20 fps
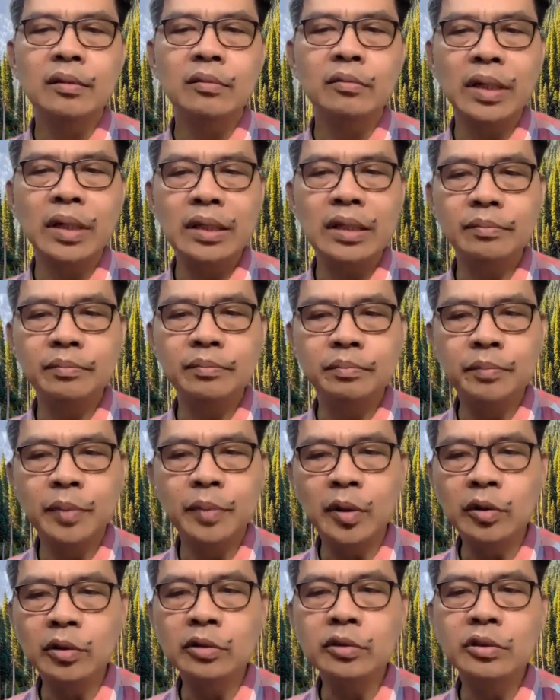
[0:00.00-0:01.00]
when
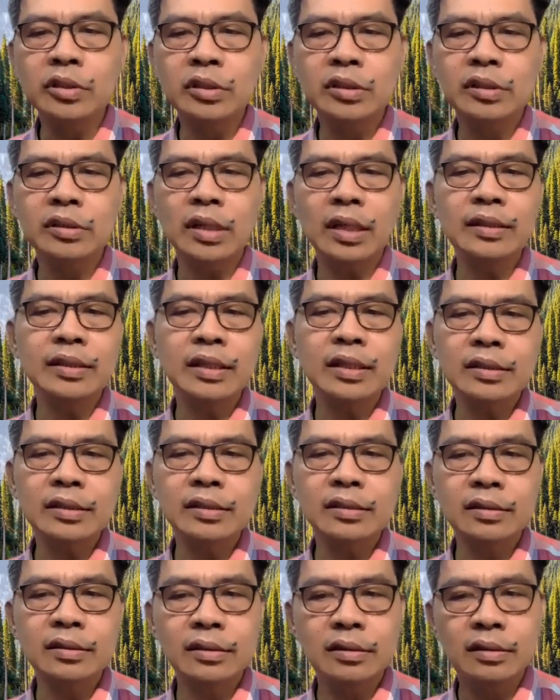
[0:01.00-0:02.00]
Paul said
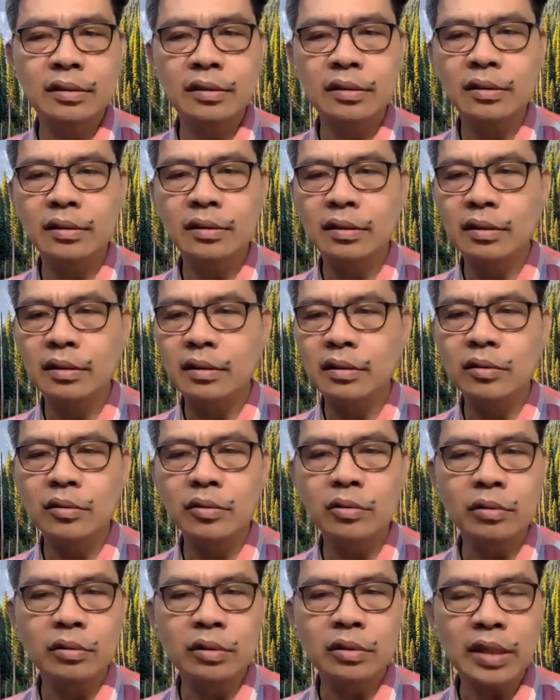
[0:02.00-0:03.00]
this
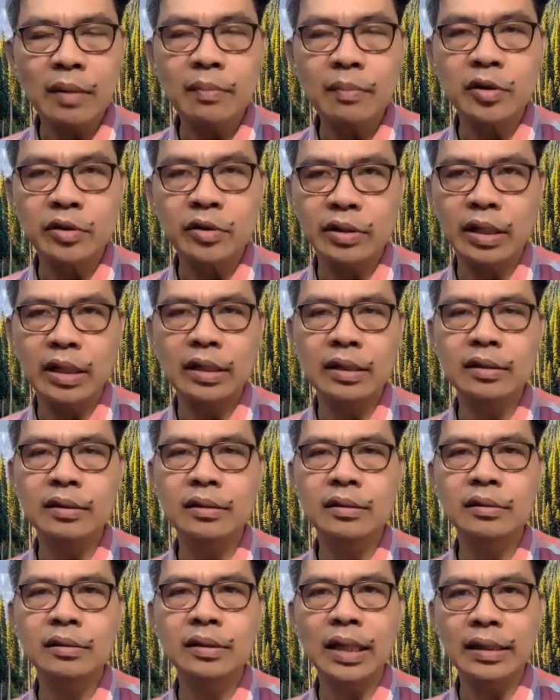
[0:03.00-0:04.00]
to Timothy,
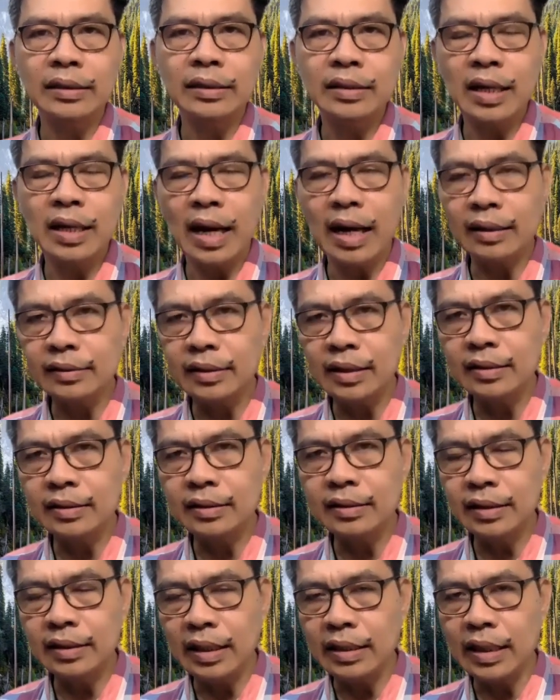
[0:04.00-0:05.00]
that he
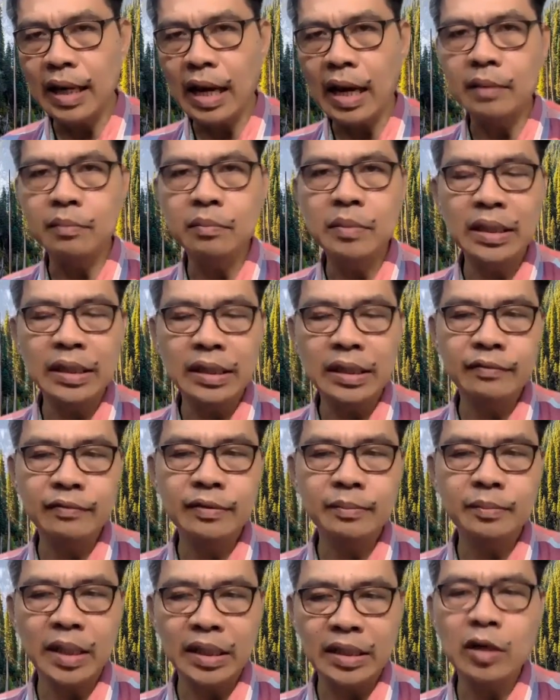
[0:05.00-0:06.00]
acted in unbelief,
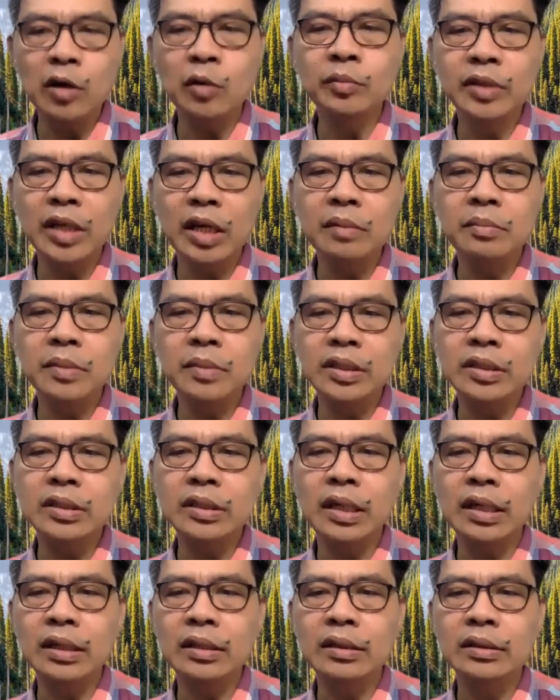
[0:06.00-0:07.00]
but he obtained
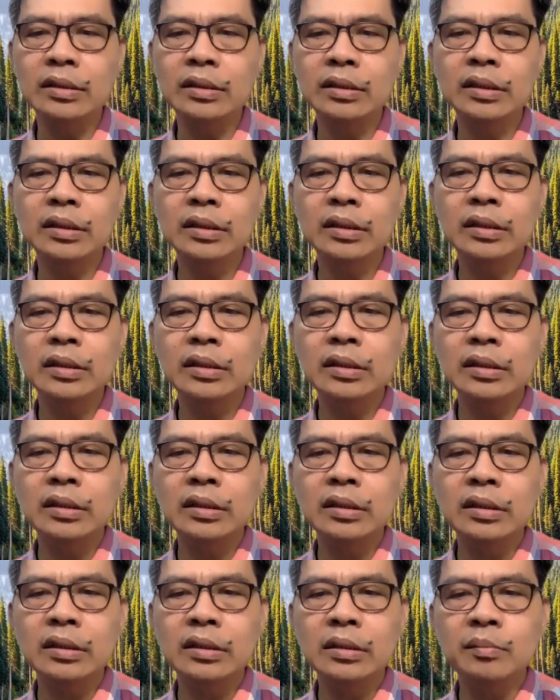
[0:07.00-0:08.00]
mercy,
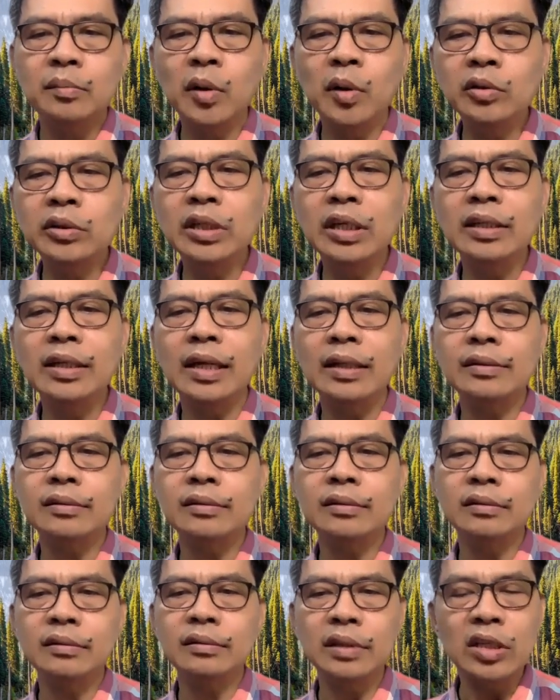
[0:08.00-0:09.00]
Paul did not
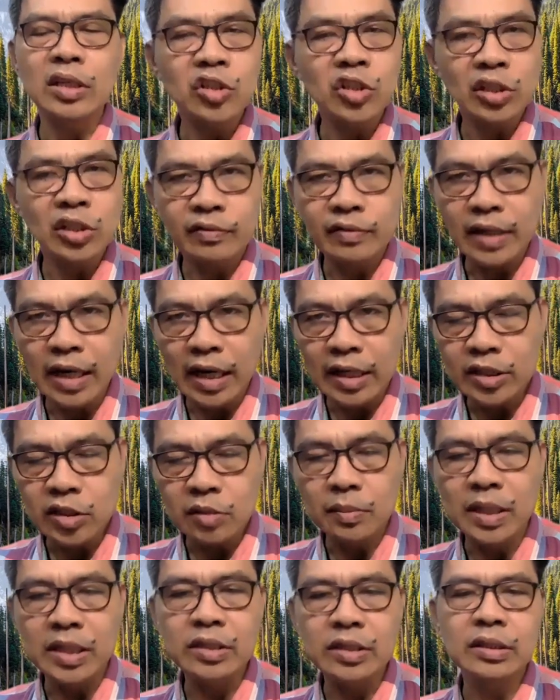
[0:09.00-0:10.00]
deserve
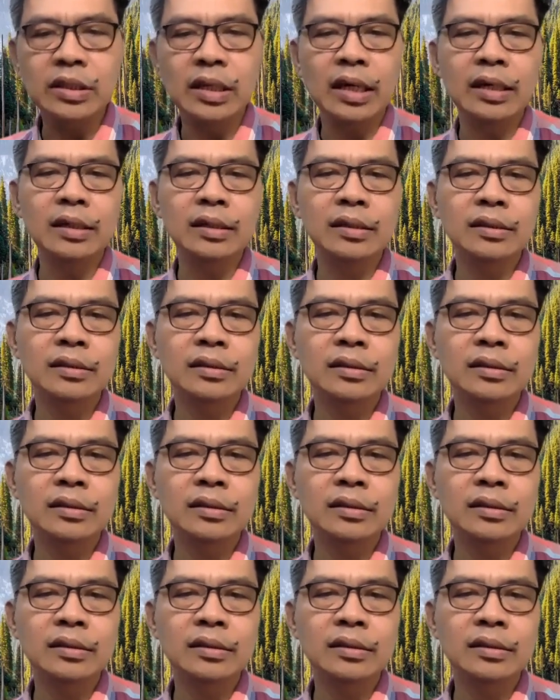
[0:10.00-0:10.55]
God's mercy.